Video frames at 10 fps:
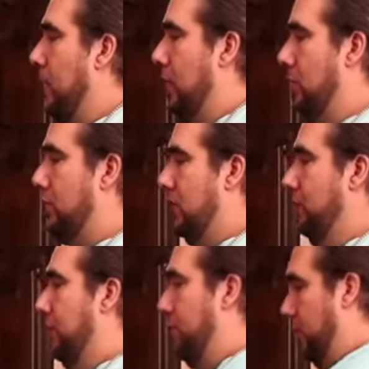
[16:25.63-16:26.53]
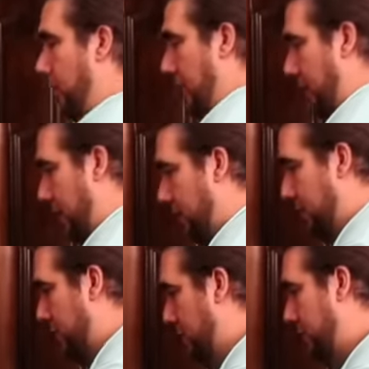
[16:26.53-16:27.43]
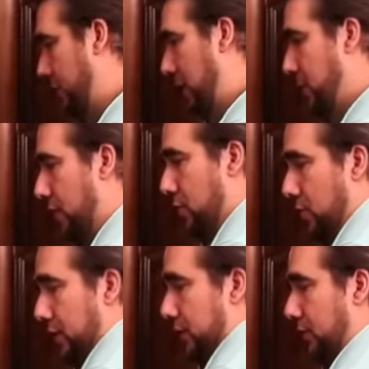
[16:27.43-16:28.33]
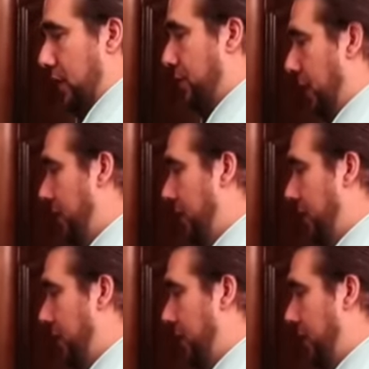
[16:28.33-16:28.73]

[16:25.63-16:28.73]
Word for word: You don't see me pulling that out. I'm not going to. It may